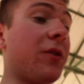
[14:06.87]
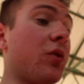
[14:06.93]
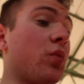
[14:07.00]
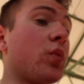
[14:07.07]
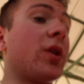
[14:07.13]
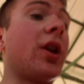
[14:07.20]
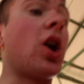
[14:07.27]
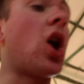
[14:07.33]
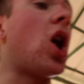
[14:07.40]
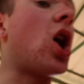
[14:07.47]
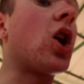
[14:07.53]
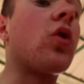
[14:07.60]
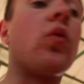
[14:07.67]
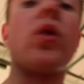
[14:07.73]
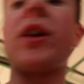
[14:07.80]
is a really
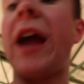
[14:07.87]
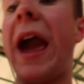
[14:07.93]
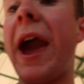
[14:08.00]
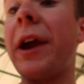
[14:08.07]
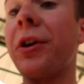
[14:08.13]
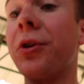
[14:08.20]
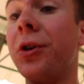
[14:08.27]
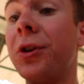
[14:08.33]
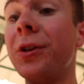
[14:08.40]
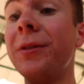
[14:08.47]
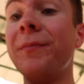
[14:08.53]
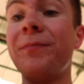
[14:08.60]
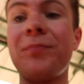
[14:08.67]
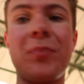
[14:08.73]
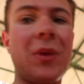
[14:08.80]
awkward
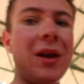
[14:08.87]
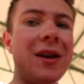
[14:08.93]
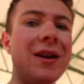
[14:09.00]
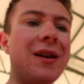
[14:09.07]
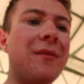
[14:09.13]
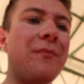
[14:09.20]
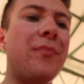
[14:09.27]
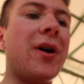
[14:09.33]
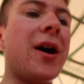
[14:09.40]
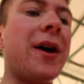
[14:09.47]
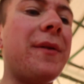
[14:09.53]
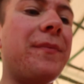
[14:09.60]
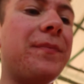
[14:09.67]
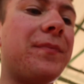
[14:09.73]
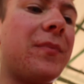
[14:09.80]
angle.
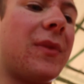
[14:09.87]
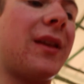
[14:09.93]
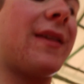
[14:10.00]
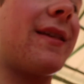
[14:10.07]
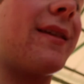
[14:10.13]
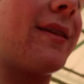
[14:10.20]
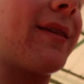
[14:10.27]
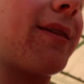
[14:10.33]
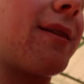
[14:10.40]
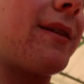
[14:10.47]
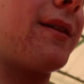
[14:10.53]
But this is